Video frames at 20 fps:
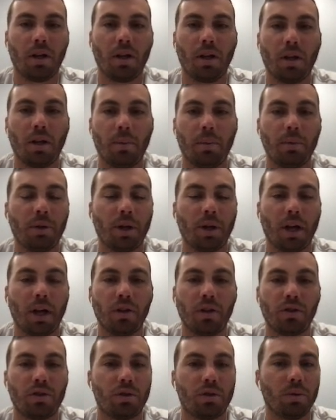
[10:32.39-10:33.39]
You
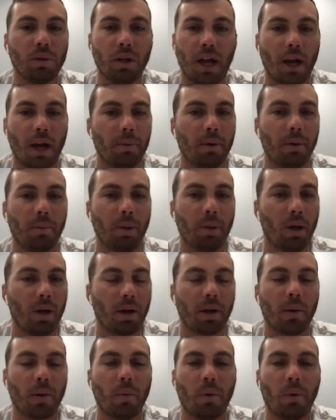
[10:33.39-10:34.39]
got two linemen
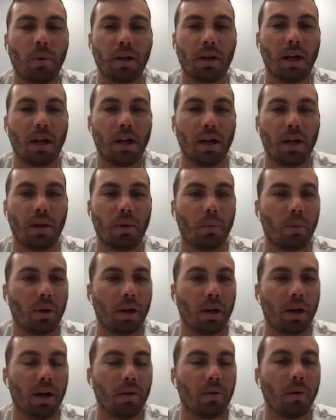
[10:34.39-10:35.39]
blocking one guy and
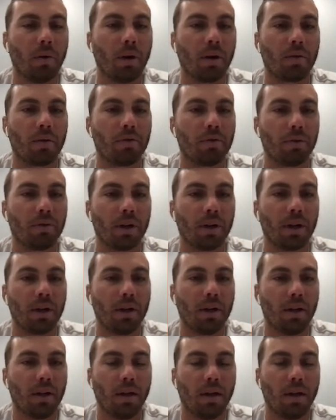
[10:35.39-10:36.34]
one guy running free.